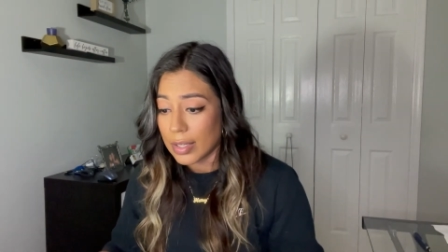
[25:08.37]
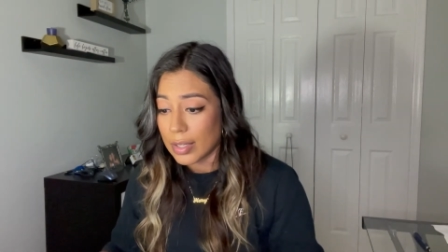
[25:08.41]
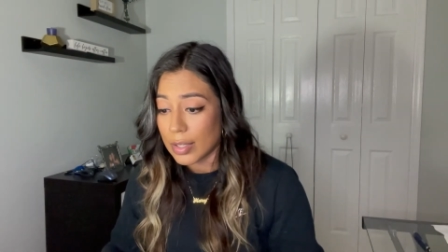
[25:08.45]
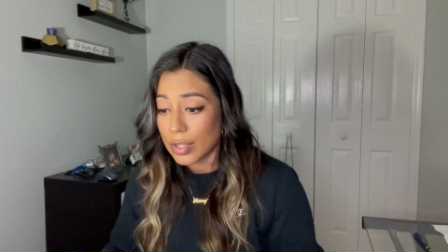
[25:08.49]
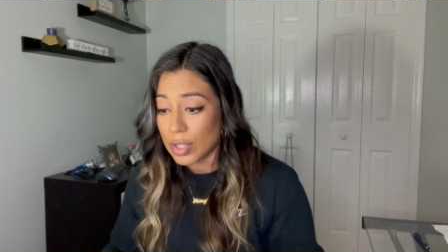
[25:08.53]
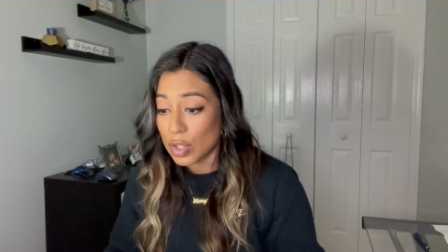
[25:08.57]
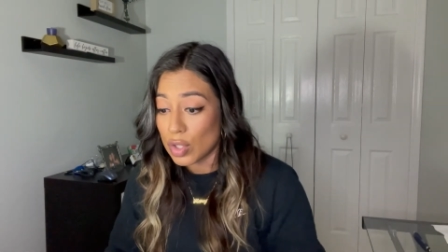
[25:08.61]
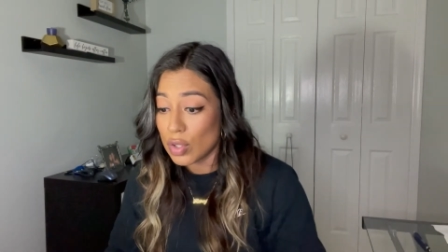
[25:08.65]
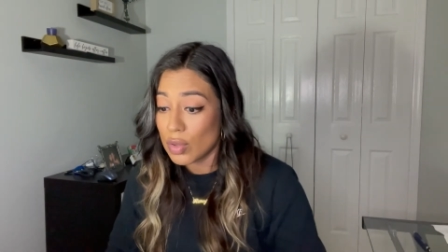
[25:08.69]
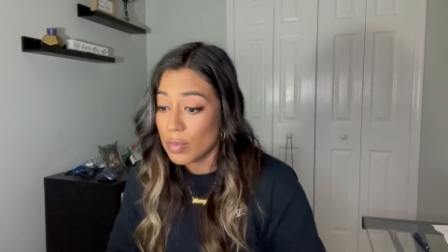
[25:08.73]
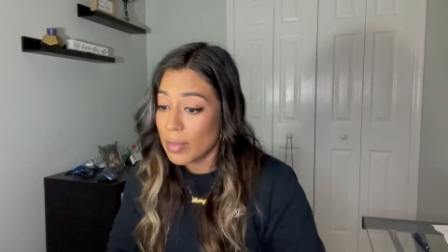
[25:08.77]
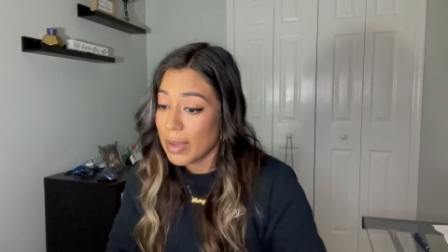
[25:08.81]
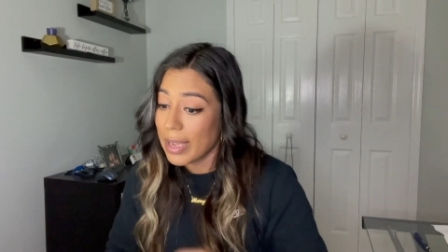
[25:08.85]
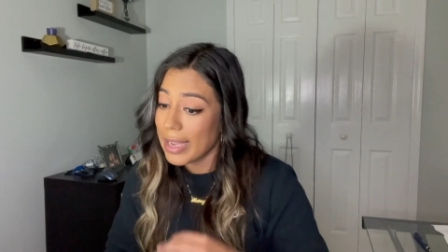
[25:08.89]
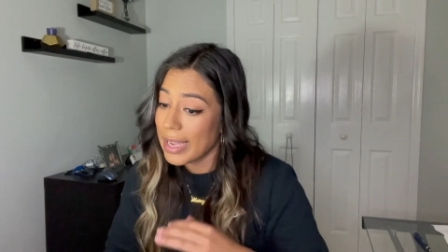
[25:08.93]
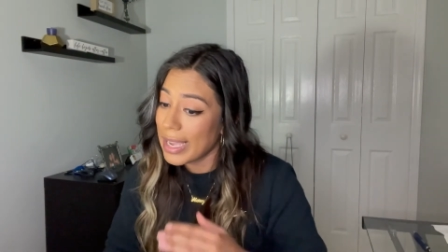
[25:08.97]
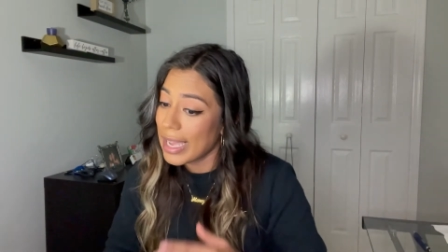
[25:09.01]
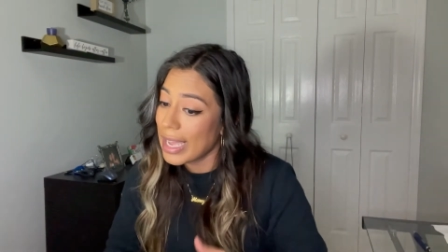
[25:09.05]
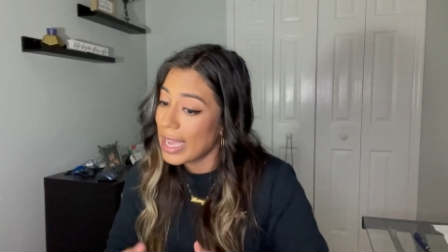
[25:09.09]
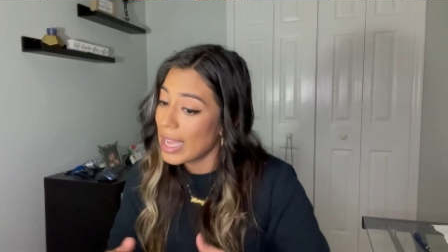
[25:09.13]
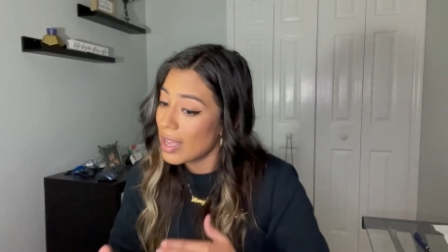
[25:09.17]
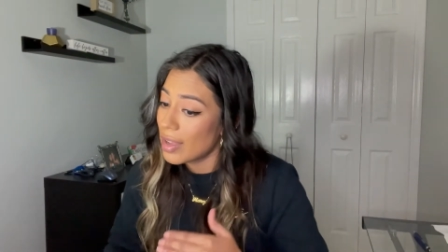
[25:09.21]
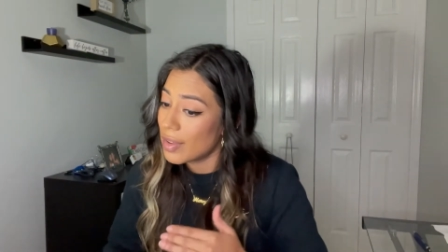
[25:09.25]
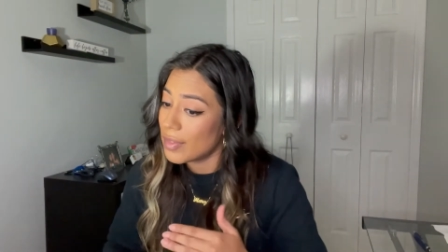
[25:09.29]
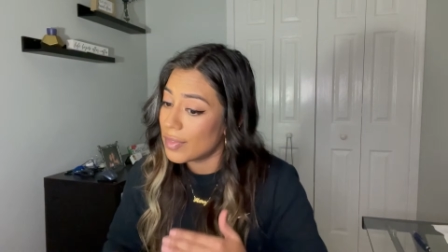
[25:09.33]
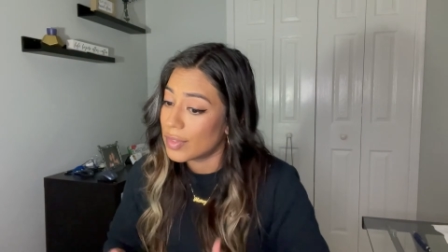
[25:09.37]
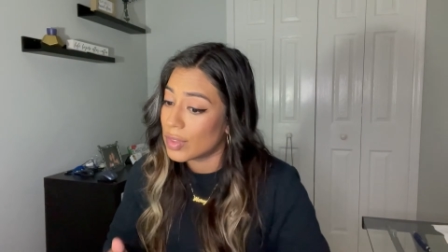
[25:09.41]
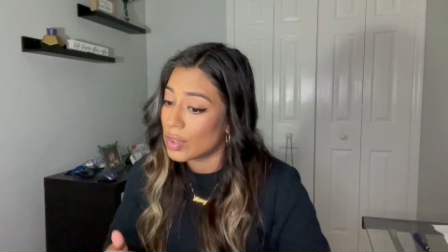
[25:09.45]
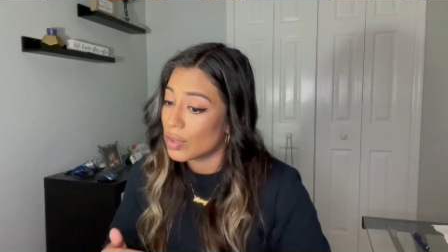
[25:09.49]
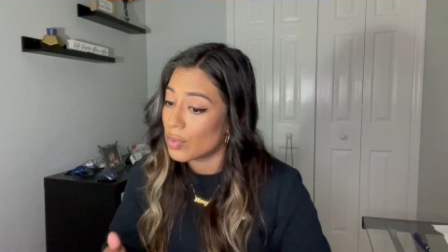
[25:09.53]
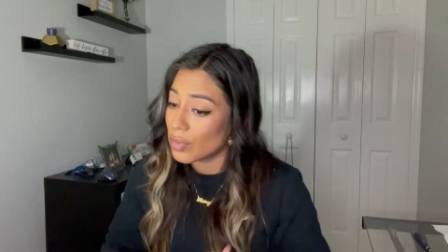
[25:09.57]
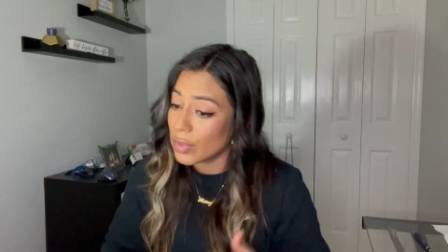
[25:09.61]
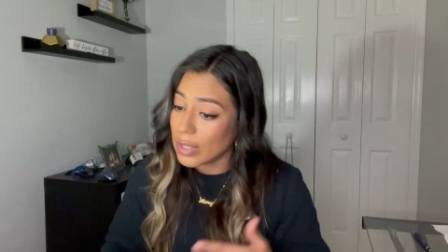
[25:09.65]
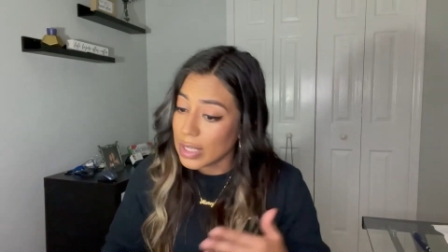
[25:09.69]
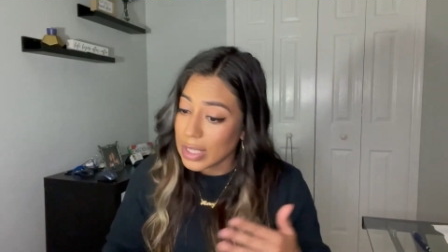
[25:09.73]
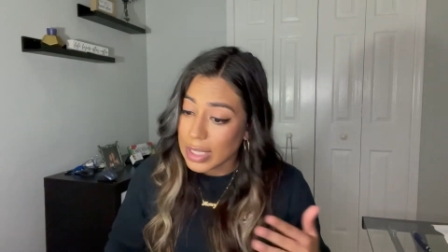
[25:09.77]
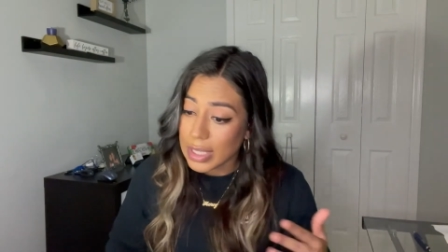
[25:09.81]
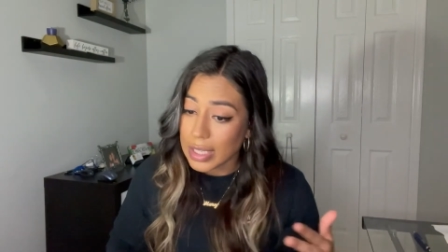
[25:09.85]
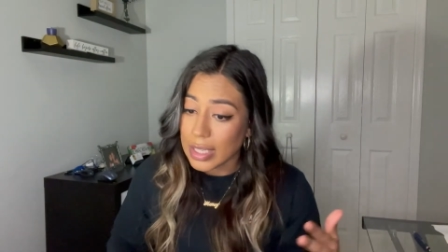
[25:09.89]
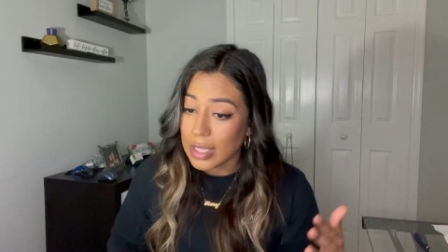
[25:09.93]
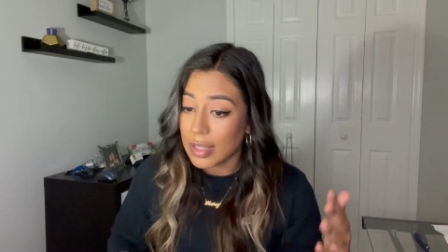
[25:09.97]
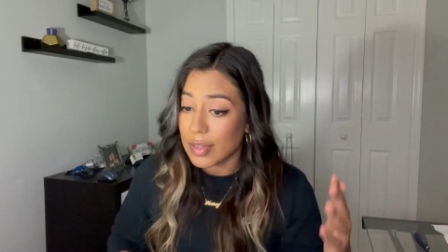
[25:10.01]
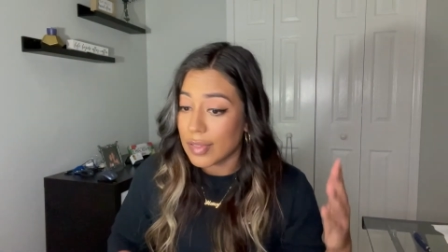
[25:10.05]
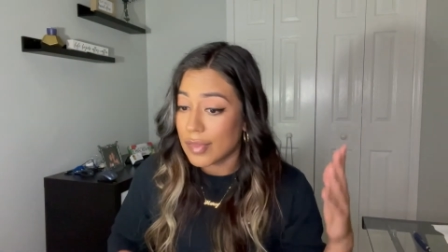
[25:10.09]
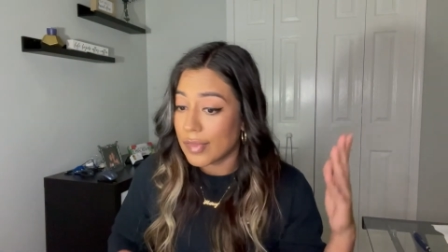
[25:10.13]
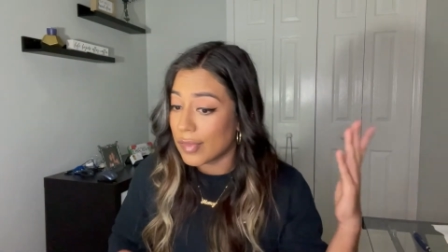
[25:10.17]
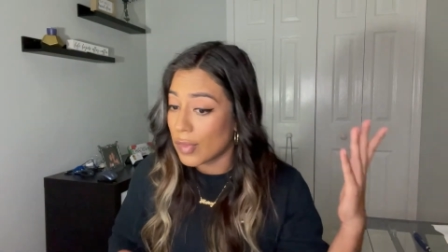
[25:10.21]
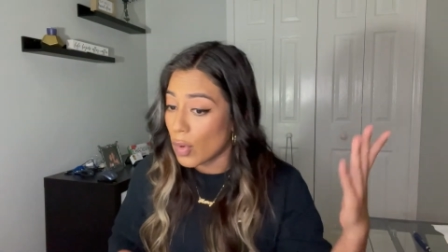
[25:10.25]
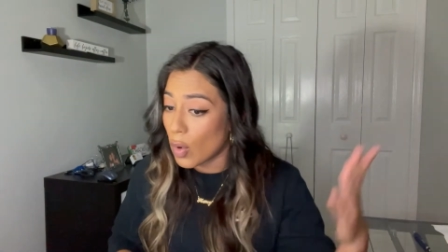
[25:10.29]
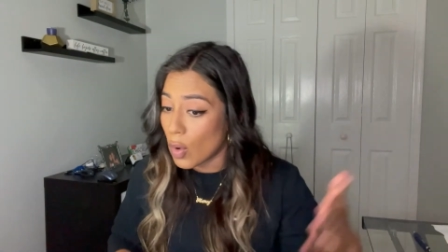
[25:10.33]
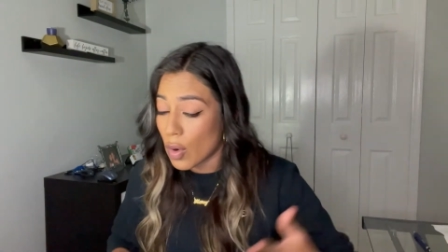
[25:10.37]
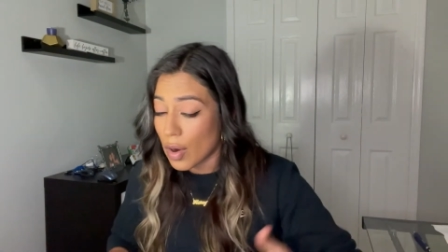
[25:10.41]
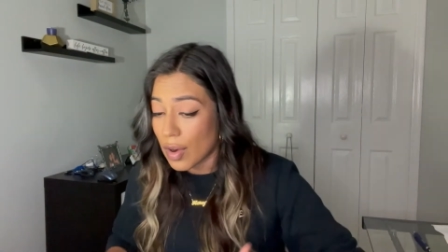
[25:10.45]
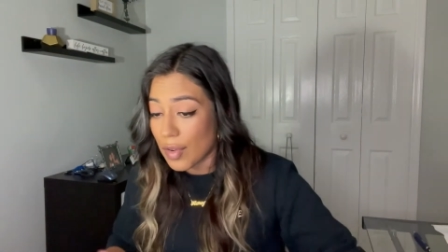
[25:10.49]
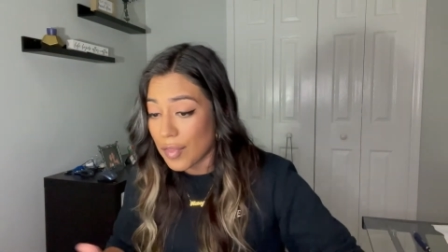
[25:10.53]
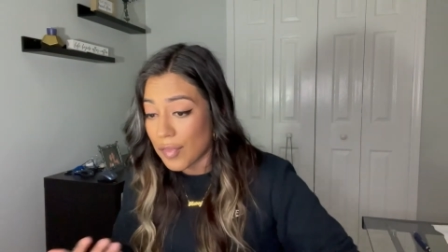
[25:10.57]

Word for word: You might have three, four,